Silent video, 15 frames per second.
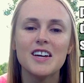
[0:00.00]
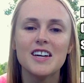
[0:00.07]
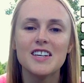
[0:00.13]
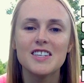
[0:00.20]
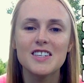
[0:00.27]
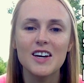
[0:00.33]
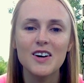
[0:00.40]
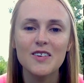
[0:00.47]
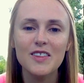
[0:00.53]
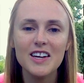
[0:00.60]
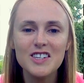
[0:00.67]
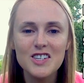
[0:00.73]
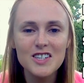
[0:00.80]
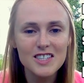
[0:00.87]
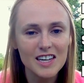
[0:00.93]
So
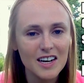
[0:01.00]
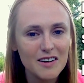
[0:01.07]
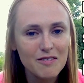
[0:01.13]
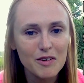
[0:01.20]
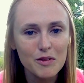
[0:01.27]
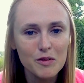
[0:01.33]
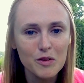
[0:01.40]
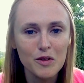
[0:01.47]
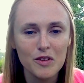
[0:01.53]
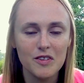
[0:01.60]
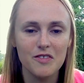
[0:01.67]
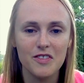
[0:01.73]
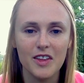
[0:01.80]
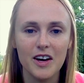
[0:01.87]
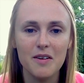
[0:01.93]
that's just kind of a rule of
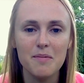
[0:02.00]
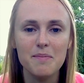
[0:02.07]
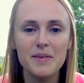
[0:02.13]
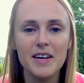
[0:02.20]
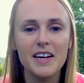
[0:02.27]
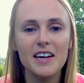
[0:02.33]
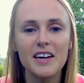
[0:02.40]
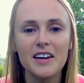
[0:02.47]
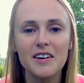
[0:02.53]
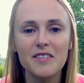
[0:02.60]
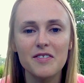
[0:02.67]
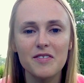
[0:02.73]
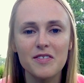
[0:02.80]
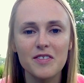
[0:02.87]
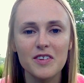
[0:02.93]
thumb. If
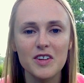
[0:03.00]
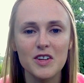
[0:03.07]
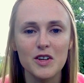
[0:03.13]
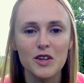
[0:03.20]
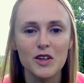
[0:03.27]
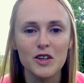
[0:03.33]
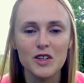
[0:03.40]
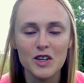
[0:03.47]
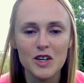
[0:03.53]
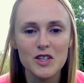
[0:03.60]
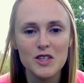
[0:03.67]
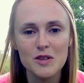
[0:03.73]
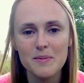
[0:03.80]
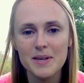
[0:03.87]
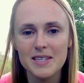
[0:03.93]
you're
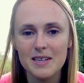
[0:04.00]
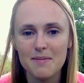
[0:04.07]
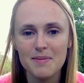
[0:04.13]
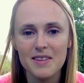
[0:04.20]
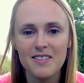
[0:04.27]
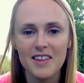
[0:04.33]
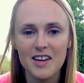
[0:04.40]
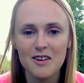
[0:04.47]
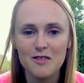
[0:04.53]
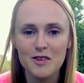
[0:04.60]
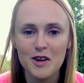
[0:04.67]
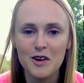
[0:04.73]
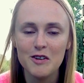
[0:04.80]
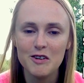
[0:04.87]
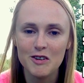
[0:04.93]
consuming something that you
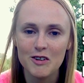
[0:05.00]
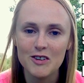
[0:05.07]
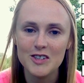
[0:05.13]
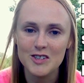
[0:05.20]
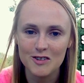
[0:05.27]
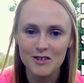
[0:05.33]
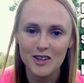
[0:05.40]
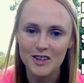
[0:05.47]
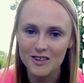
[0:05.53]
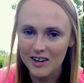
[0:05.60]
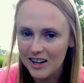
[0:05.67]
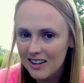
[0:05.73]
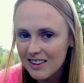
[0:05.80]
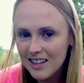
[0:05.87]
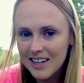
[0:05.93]
know you're going to
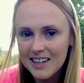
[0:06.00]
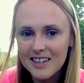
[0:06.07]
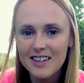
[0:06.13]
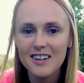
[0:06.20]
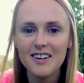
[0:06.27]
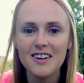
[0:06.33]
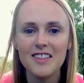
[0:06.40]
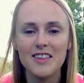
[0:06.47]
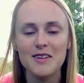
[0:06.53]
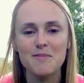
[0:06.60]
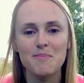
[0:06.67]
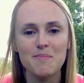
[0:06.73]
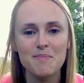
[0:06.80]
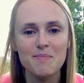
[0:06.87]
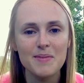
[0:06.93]
regret later,
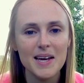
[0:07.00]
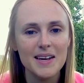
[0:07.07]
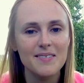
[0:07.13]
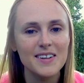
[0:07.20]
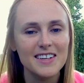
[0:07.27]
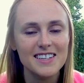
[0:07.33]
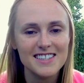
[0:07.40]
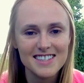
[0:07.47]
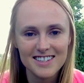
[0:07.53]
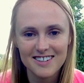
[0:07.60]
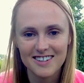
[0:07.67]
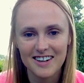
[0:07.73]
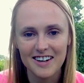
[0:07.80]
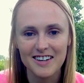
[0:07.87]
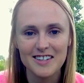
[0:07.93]
then maybe
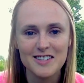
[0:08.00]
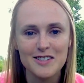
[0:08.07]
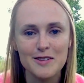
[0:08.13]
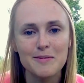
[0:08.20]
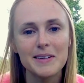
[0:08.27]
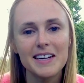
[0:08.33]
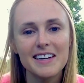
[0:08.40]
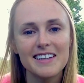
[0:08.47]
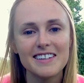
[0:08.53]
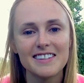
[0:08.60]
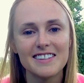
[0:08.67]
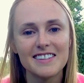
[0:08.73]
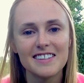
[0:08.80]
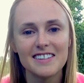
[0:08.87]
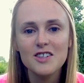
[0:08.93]
consider not consuming it.
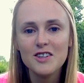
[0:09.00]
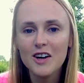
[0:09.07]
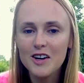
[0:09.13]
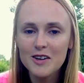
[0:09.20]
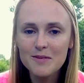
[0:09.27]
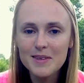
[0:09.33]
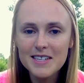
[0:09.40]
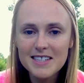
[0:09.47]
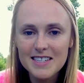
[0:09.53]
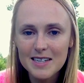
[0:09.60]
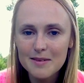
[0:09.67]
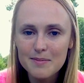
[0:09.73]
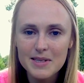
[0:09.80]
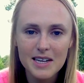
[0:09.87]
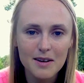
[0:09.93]
So I hope these
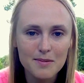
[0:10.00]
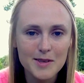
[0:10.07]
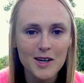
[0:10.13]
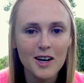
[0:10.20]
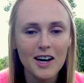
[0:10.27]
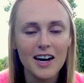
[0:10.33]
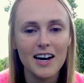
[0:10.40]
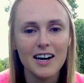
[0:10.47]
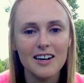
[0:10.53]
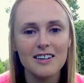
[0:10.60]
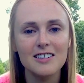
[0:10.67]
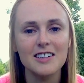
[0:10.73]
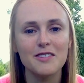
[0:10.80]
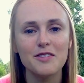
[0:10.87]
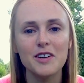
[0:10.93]
tips helped y'all
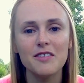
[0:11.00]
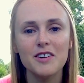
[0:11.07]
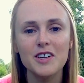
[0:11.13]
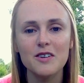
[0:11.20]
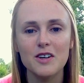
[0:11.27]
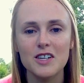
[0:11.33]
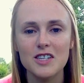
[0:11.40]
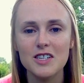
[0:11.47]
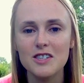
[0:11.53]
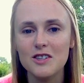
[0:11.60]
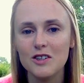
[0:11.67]
out. If you have any questions